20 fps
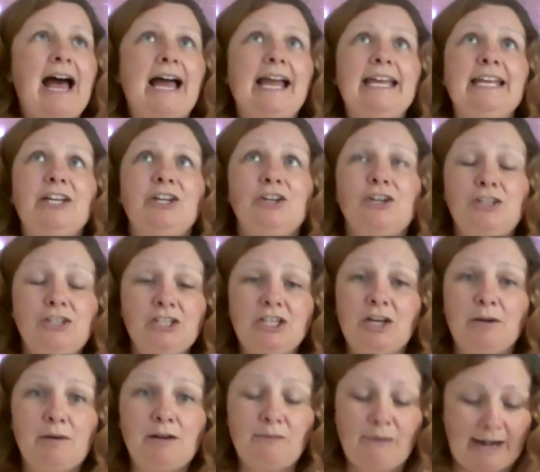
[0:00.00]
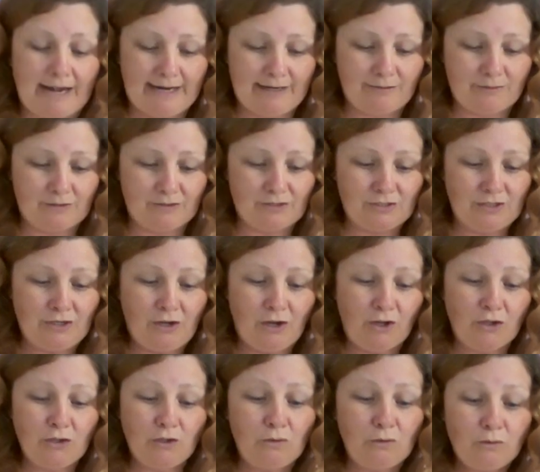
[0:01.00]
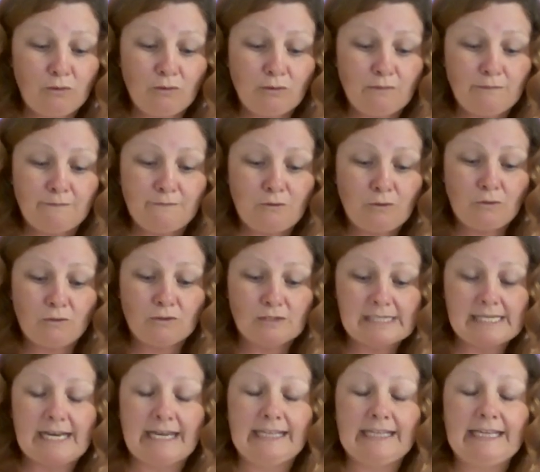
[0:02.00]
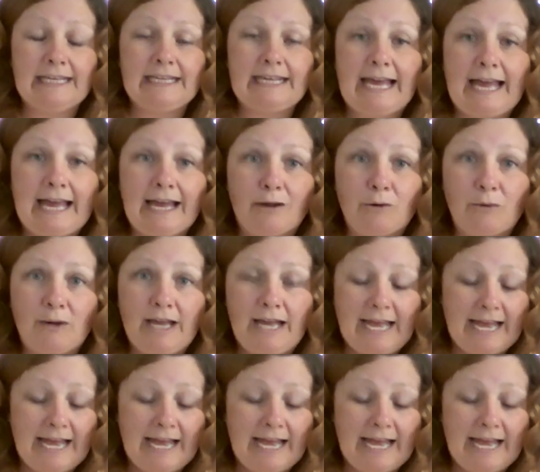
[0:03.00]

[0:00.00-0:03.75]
"I could go around on all fours like a cow